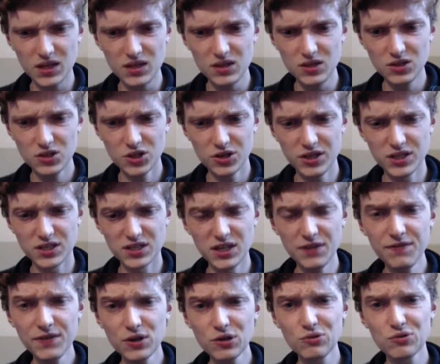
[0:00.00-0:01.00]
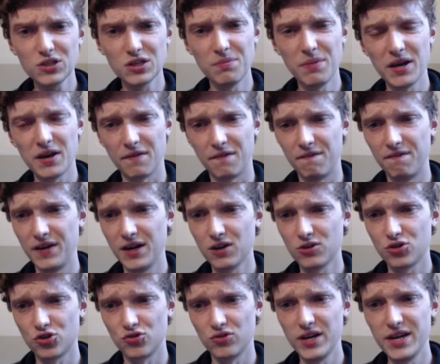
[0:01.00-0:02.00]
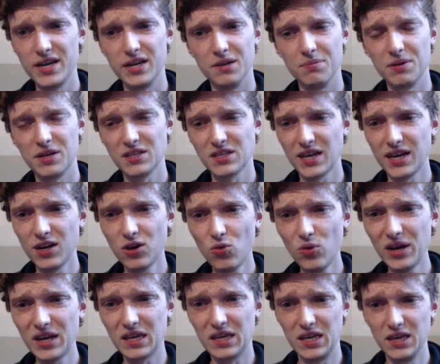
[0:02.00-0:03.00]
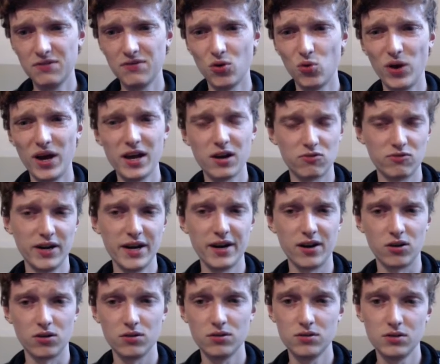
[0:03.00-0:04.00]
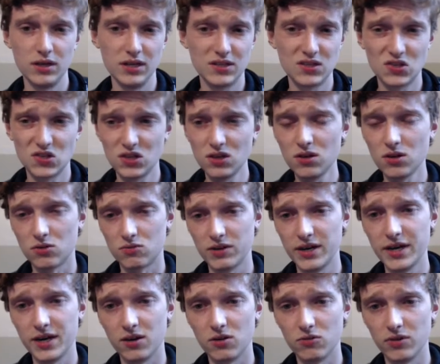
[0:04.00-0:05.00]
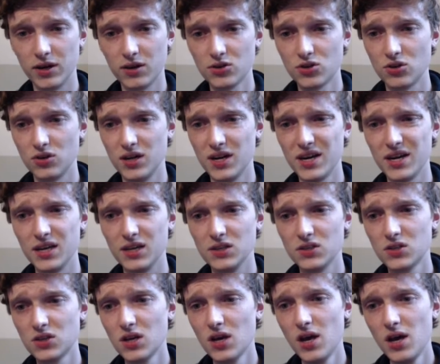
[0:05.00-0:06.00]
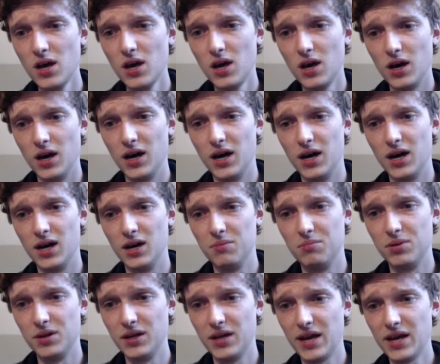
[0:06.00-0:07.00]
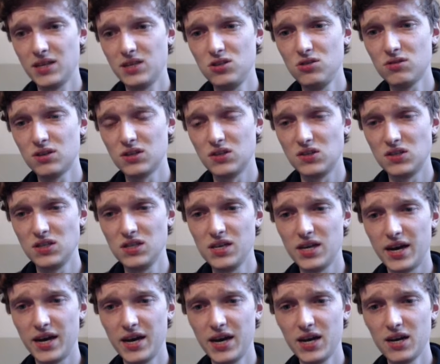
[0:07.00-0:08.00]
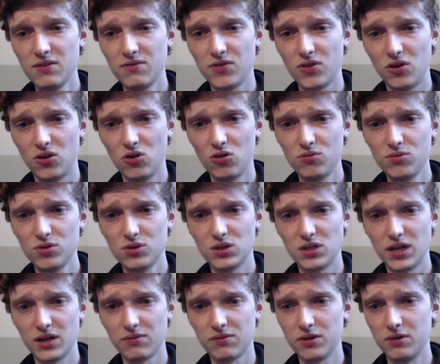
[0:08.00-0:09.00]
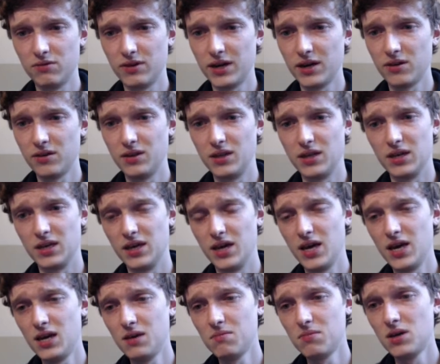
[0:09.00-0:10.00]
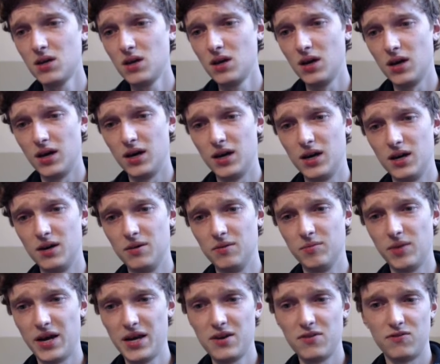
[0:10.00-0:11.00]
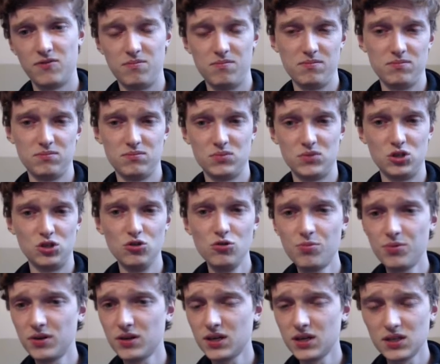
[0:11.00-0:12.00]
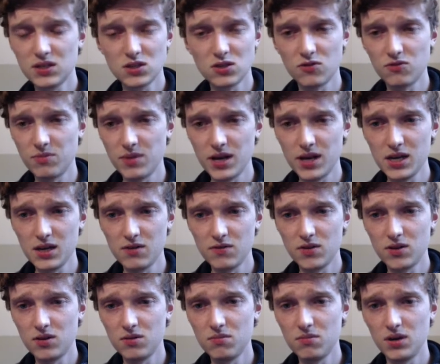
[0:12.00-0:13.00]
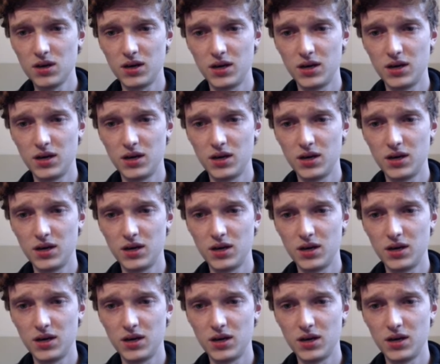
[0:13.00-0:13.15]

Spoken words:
So it's difficult to make a fair trade because I don't want to give away a rare. It's still a rare. Rares are nice. But as you can see, I have almost every rare in the game. I have duplicates of many of them.